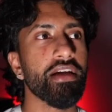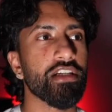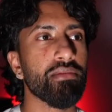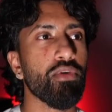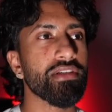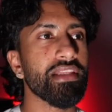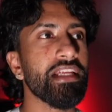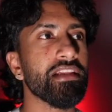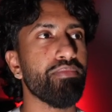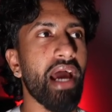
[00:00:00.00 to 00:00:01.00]
Turbo is
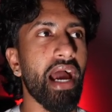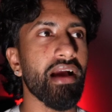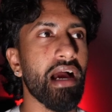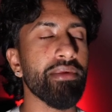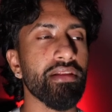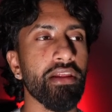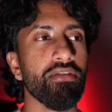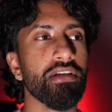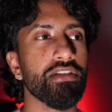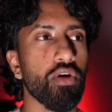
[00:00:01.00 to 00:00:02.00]
leading the pack. I mean,
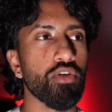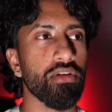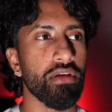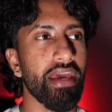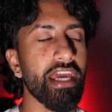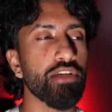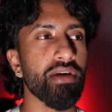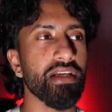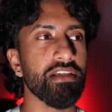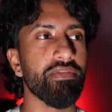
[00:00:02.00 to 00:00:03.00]
literally, social
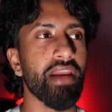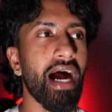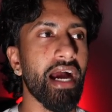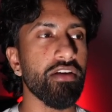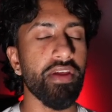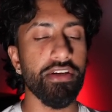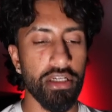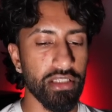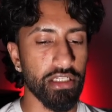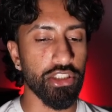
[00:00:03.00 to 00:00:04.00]
engagement is even higher than
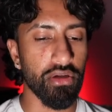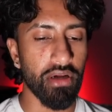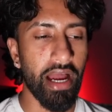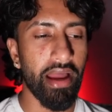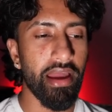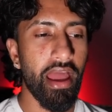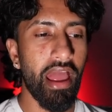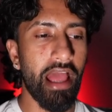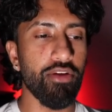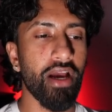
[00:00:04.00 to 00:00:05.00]
just a chill guy.
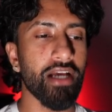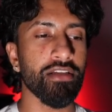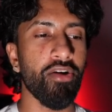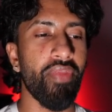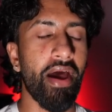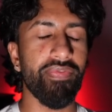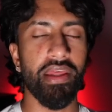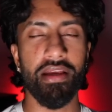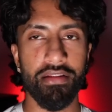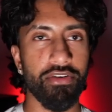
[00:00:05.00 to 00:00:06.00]
And you guys know that
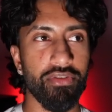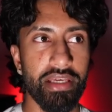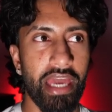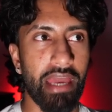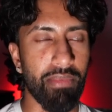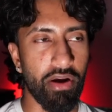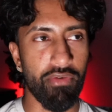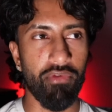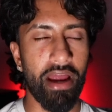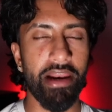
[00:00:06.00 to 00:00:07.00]
thing literally came out
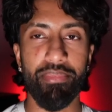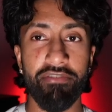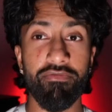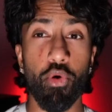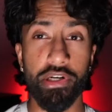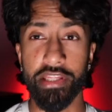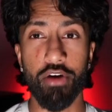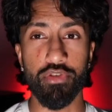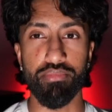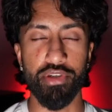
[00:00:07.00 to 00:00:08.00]
and ran up like
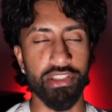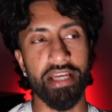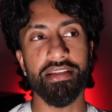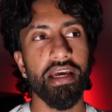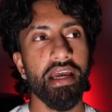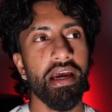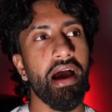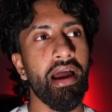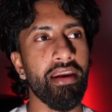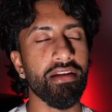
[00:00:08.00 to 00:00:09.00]
40,000%.
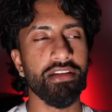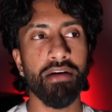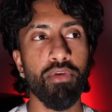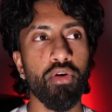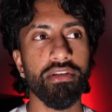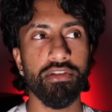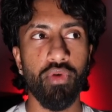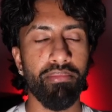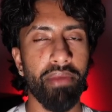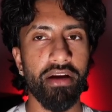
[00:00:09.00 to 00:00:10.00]
And Turbo is
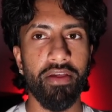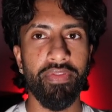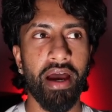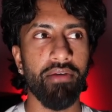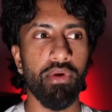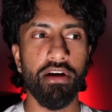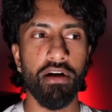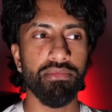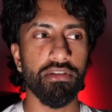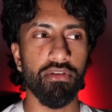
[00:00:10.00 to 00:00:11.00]
doing better than that when it
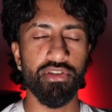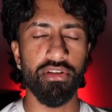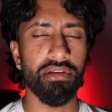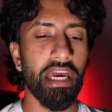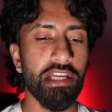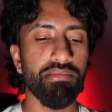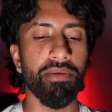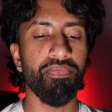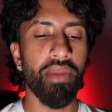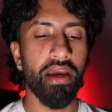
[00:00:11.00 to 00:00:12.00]
comes to social
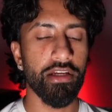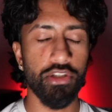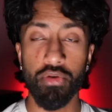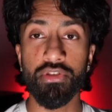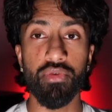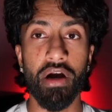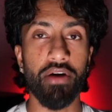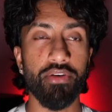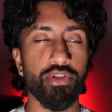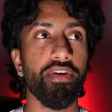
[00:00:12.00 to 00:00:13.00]
engagement. Shows you how
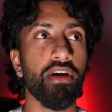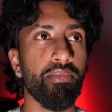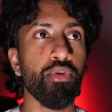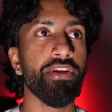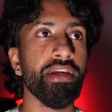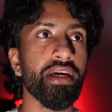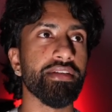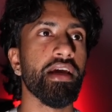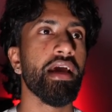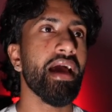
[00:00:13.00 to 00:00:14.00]
strong the community is.